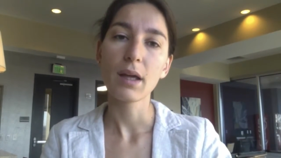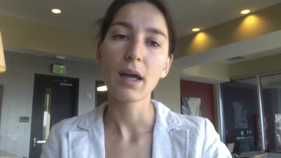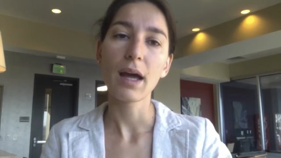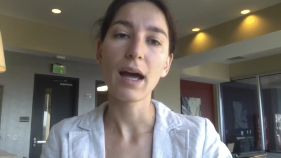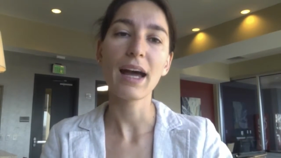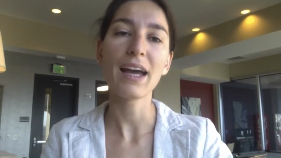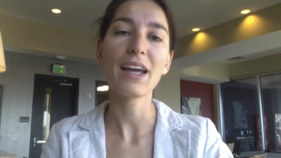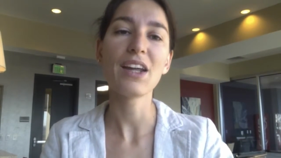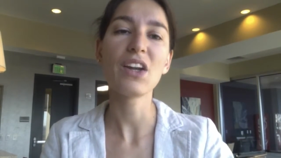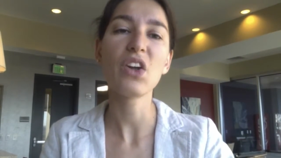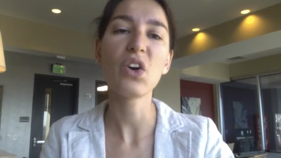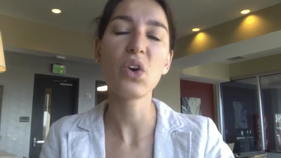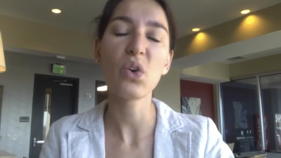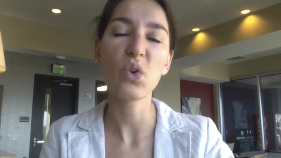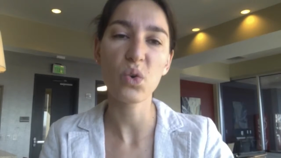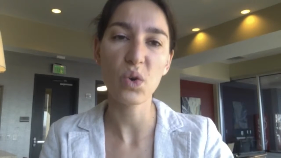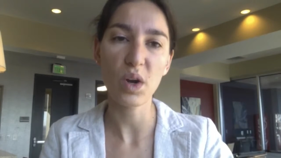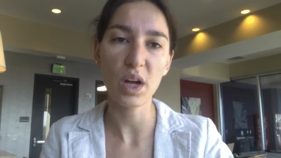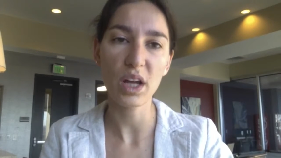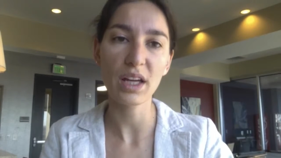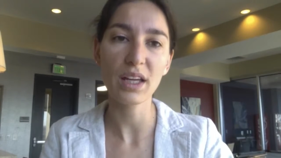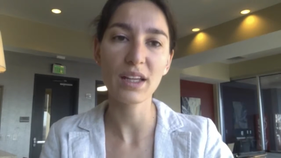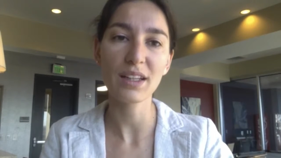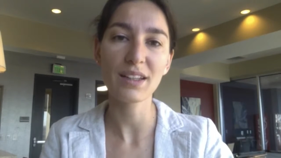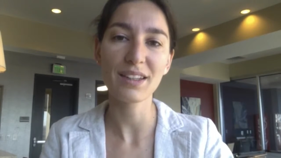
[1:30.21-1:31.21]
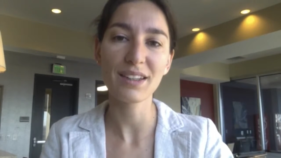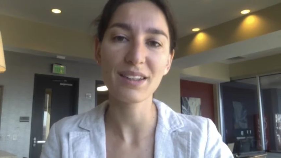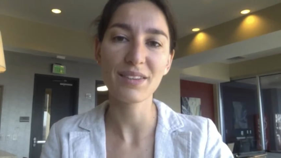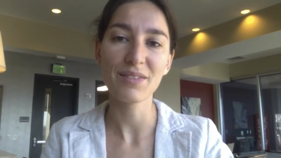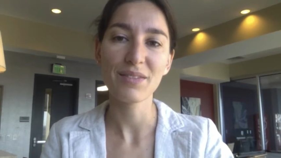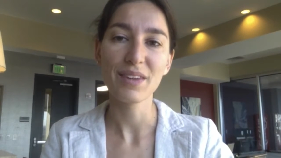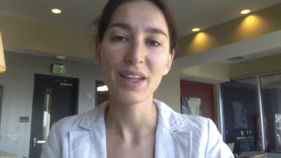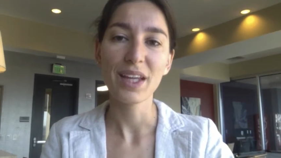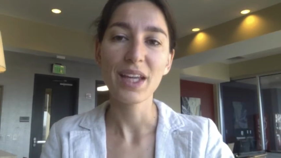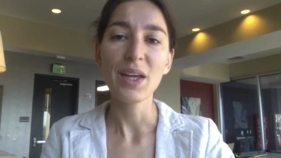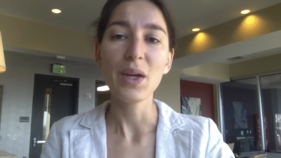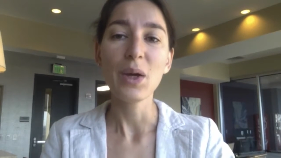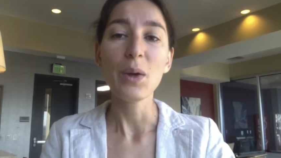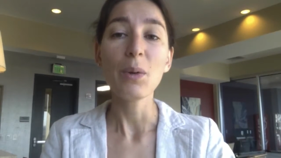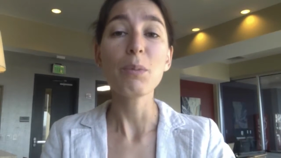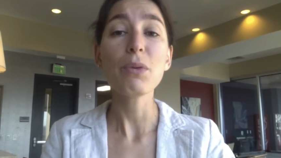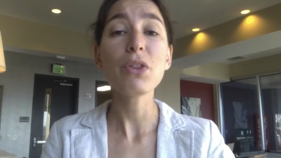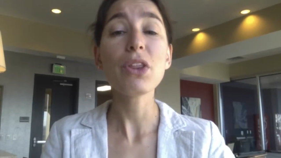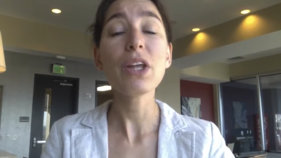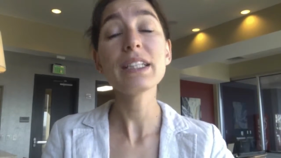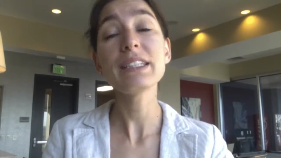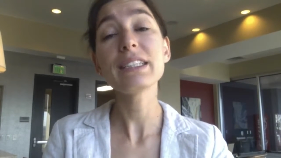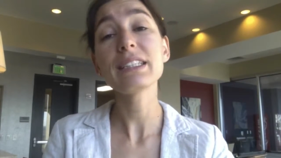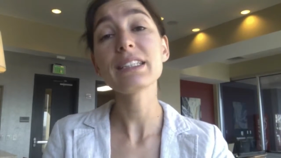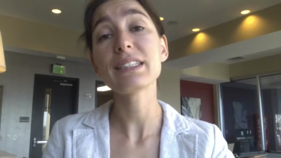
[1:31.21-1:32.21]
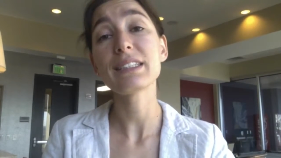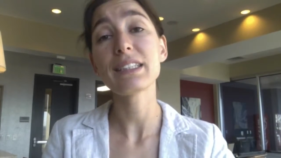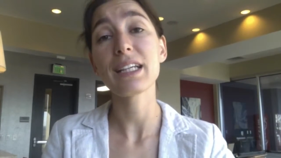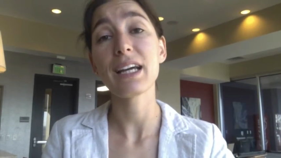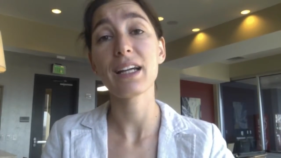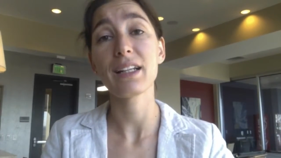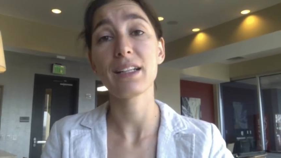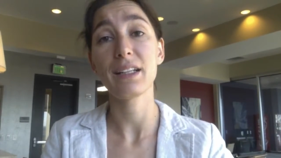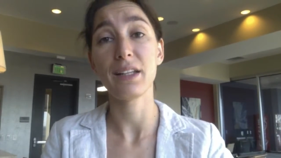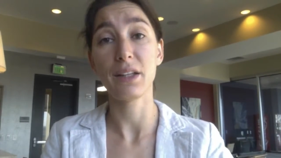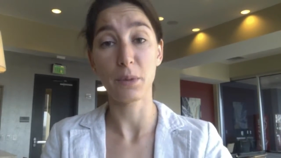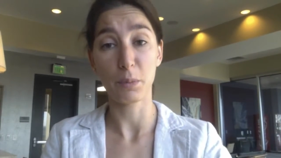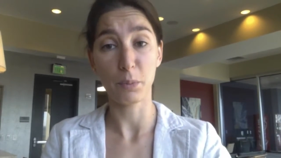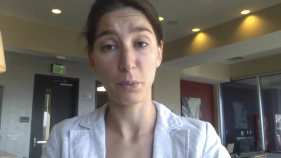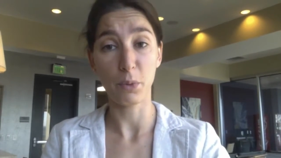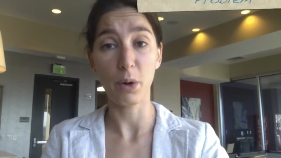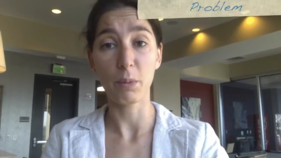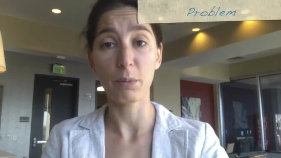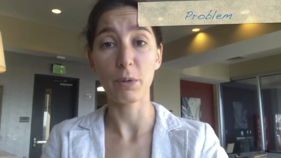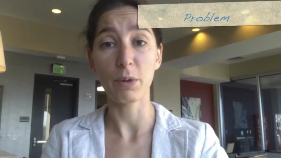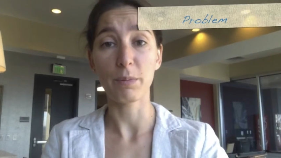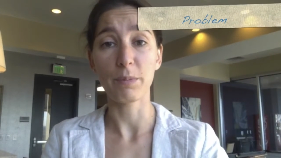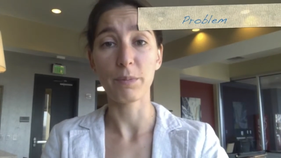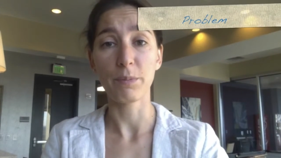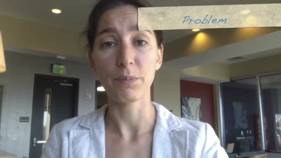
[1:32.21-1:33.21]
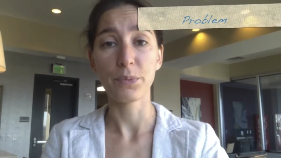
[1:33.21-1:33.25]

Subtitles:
I know, right? But that's exactly the problem.